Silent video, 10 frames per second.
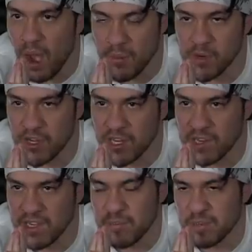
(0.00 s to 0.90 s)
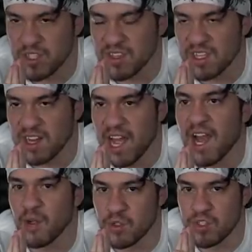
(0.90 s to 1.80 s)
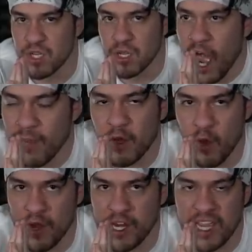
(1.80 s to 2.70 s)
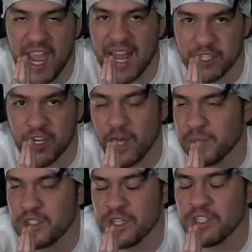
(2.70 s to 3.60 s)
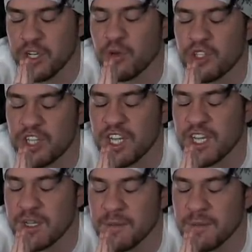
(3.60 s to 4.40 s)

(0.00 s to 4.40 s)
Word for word: I'm gonna leap to the clouds. I'm going to catch up to Juicy.